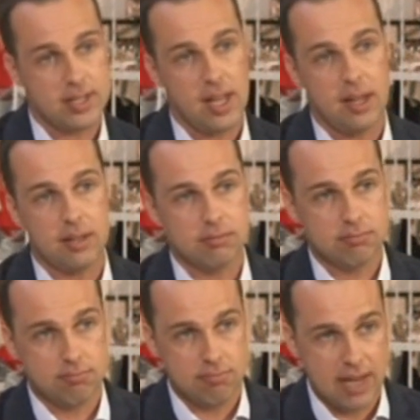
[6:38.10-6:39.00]
sell
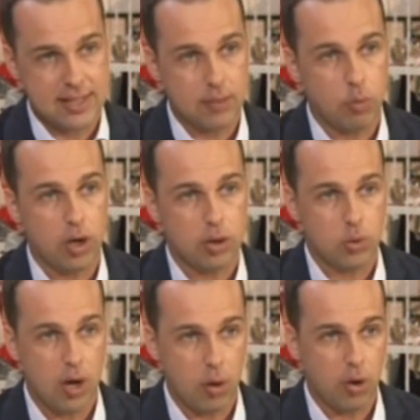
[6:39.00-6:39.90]
Muslim wear
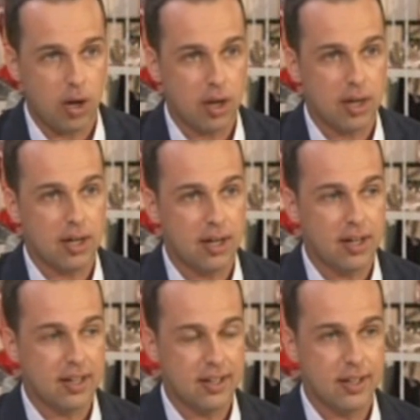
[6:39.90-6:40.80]
to our, uh,
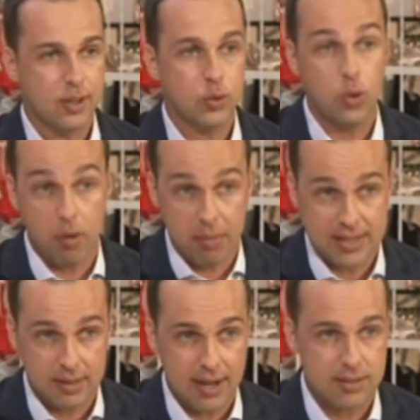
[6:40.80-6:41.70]
uh, to our
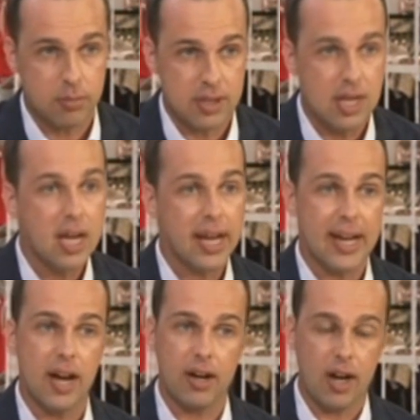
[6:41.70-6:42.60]
Muslim customers.
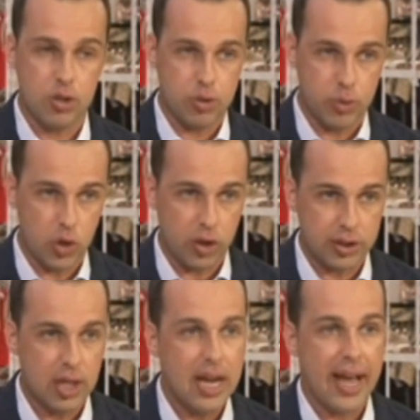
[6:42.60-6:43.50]
In other countries, we
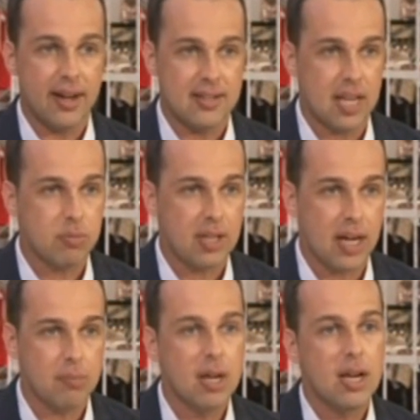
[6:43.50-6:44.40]
don't. At the same
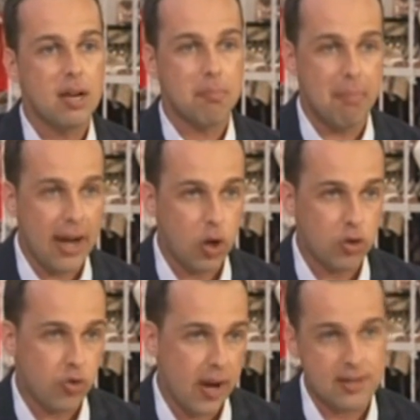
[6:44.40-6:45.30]
time, mango
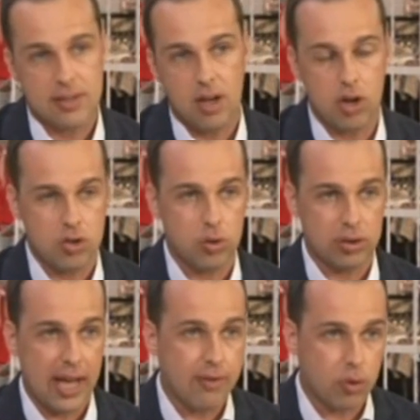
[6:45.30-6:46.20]
dress are
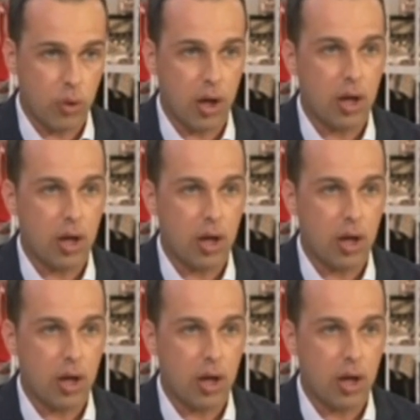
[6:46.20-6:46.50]
sold everywhere.